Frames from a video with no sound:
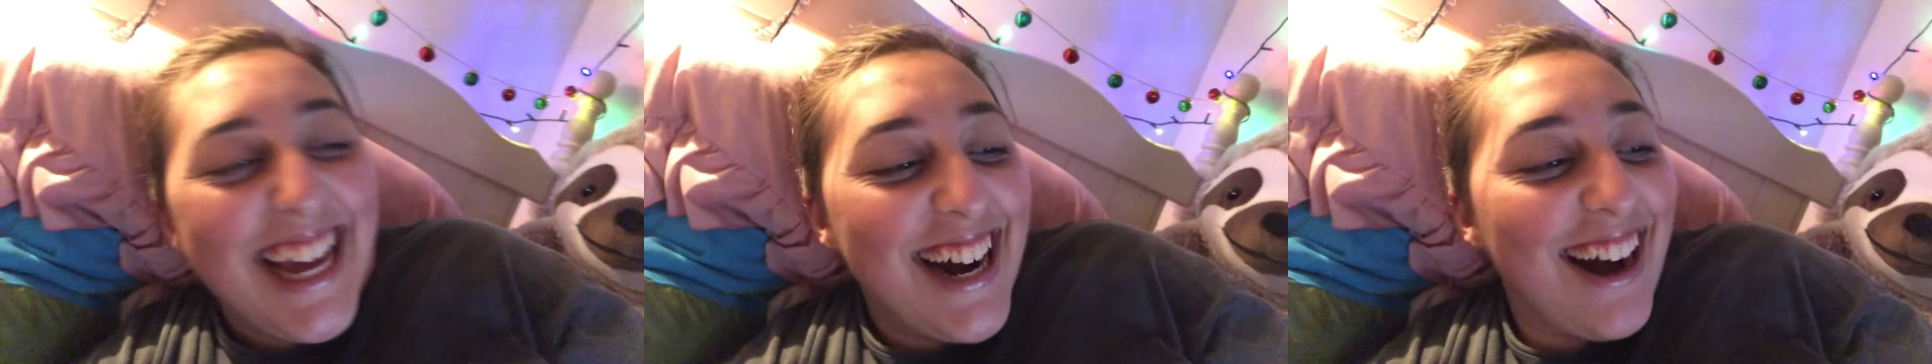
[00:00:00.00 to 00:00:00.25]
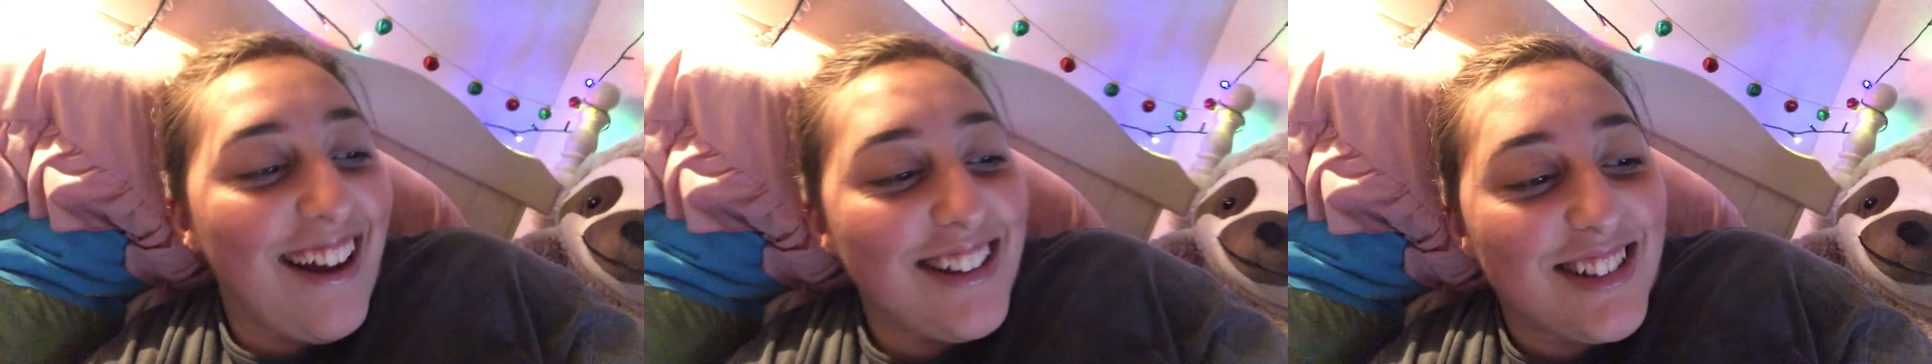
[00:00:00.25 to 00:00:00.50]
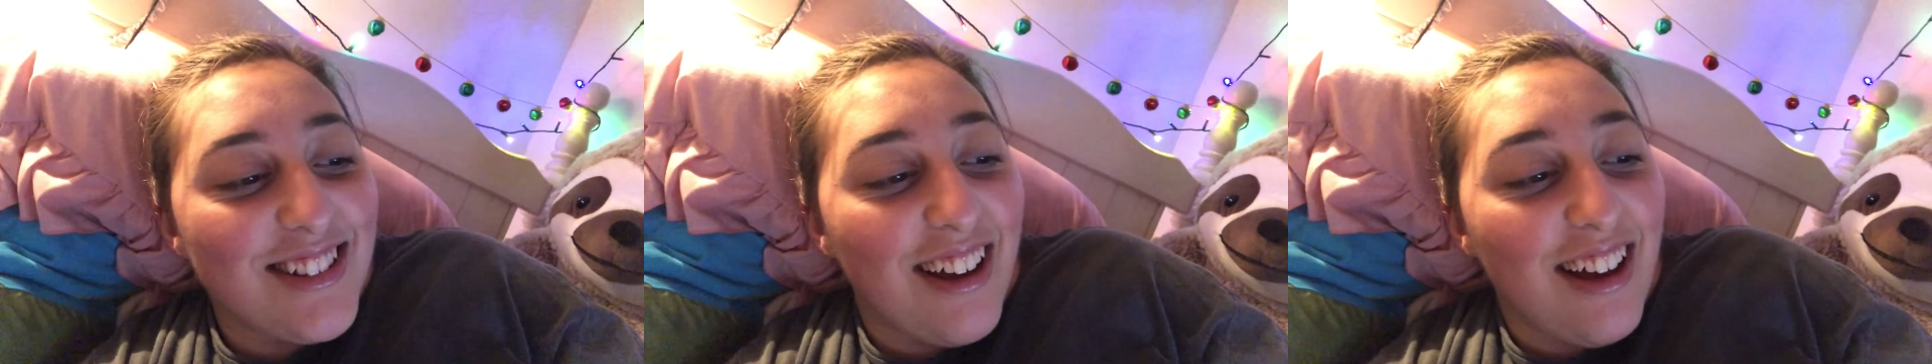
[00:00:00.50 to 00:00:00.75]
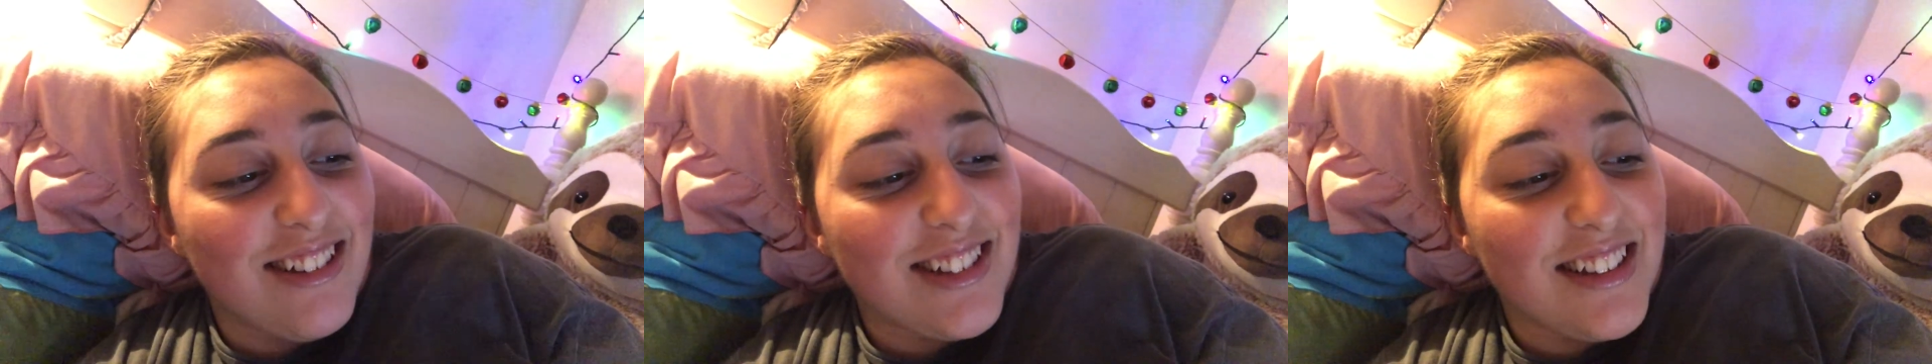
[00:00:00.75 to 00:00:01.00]
Alright, so
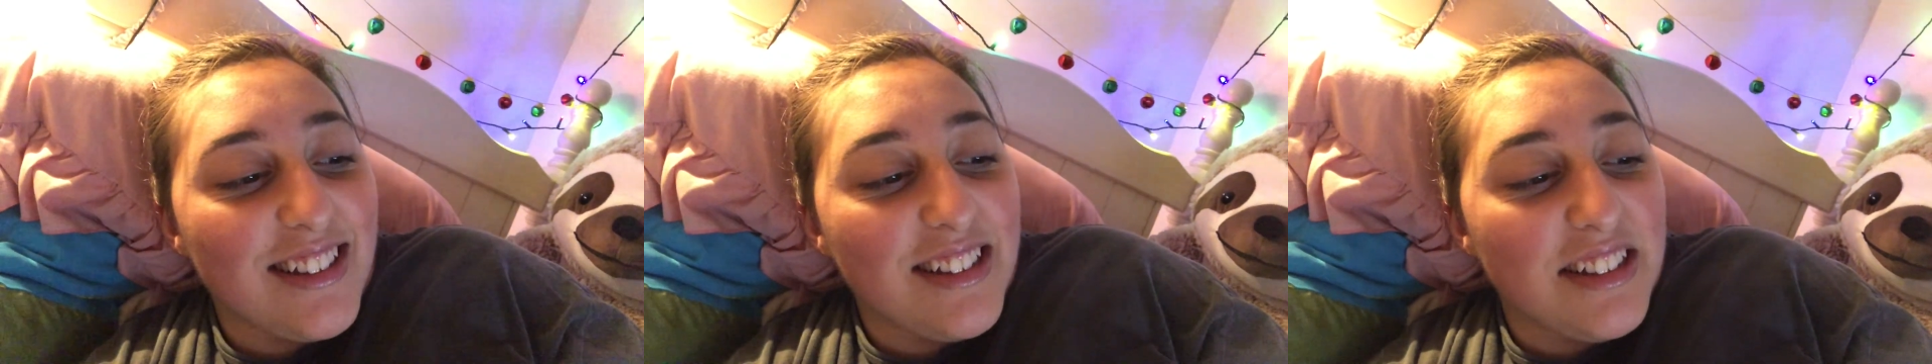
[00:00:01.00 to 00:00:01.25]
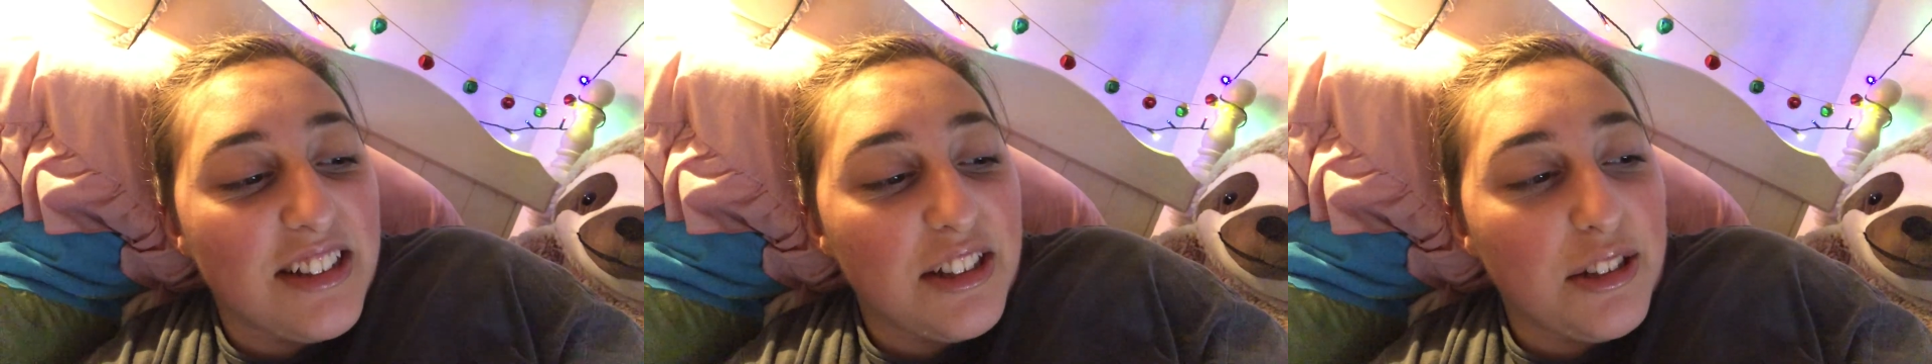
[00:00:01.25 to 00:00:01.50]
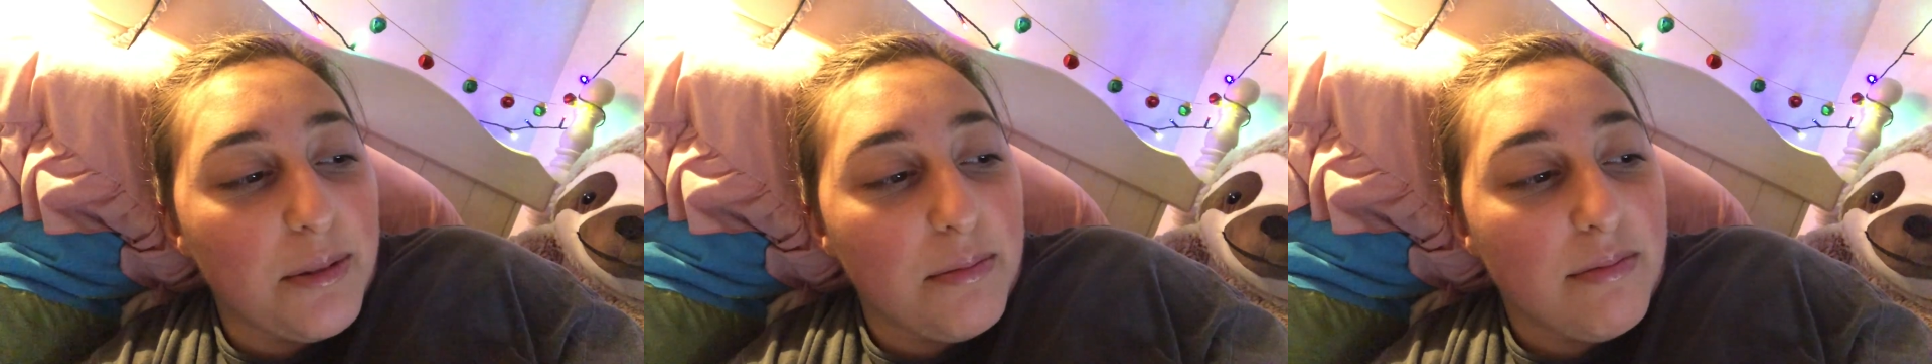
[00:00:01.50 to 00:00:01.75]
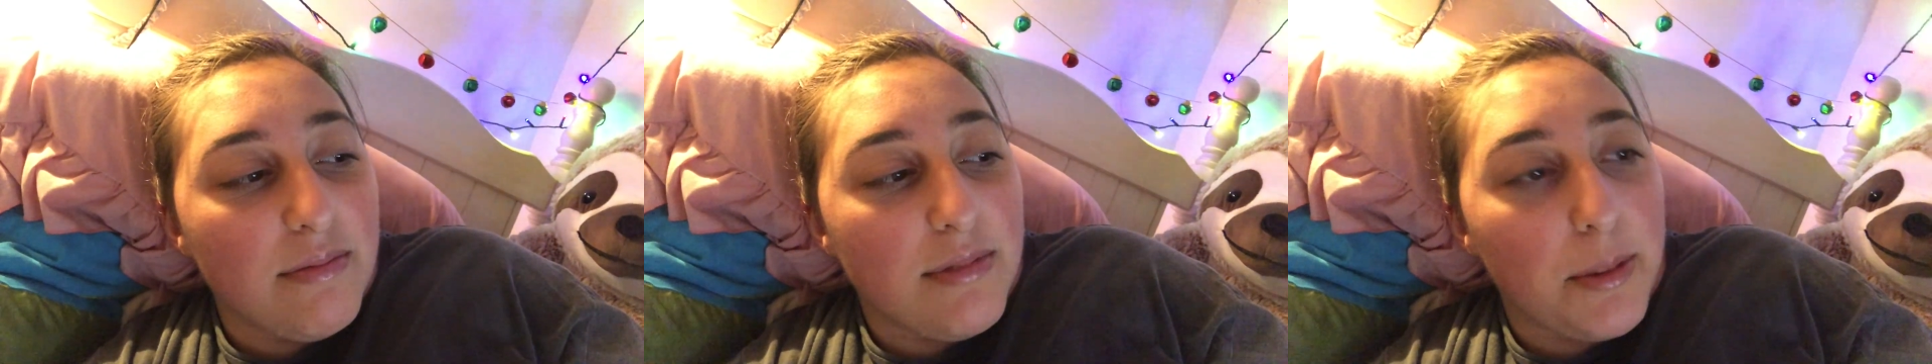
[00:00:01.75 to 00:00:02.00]
I'll see you
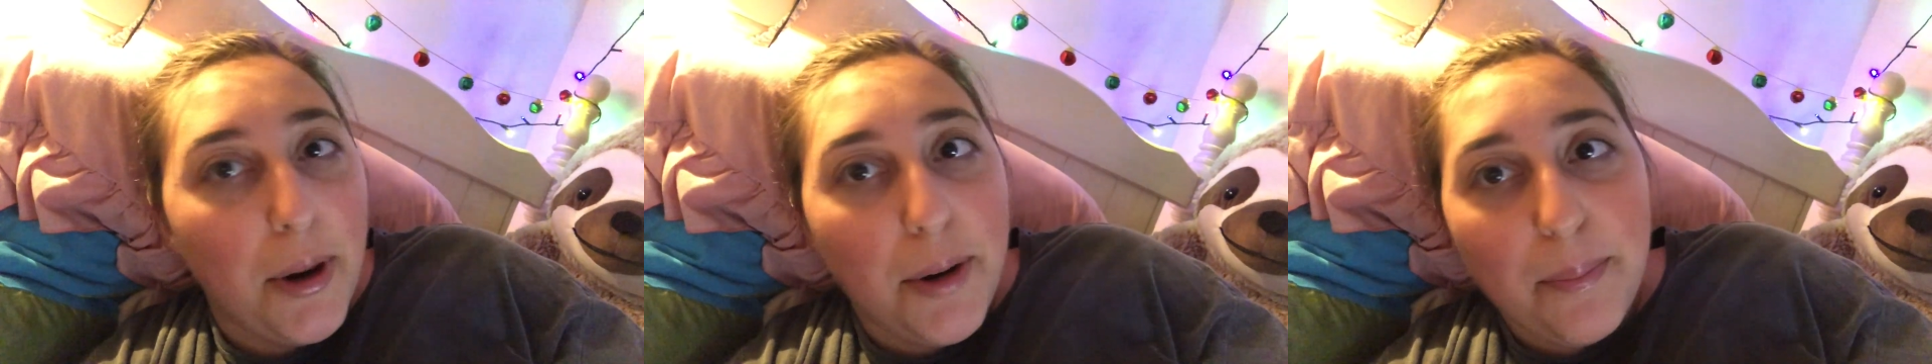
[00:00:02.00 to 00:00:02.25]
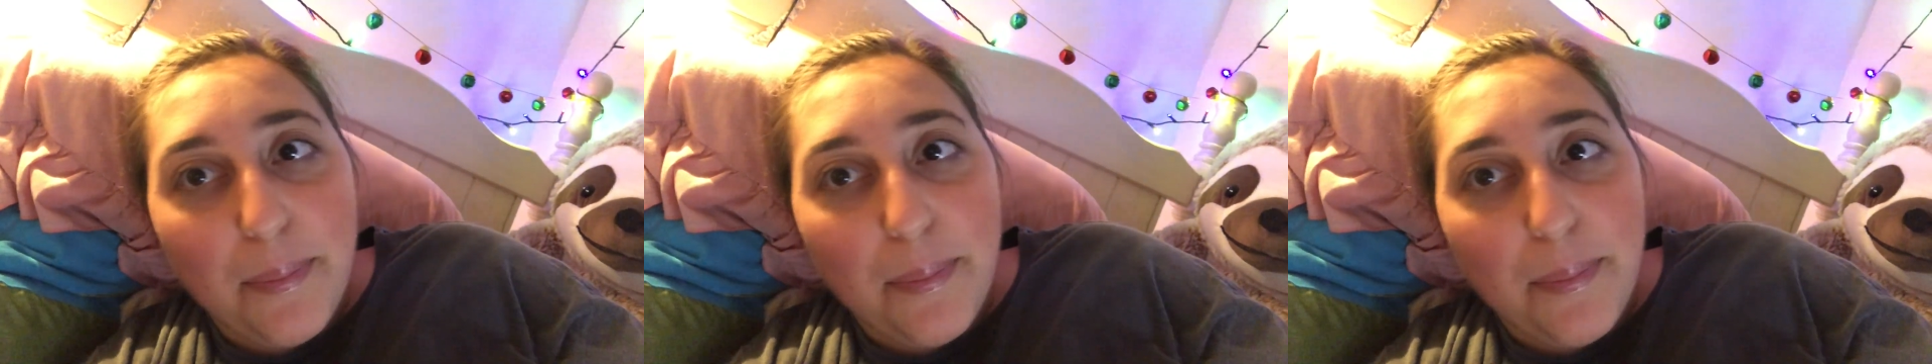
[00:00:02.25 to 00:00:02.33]
tomorrow.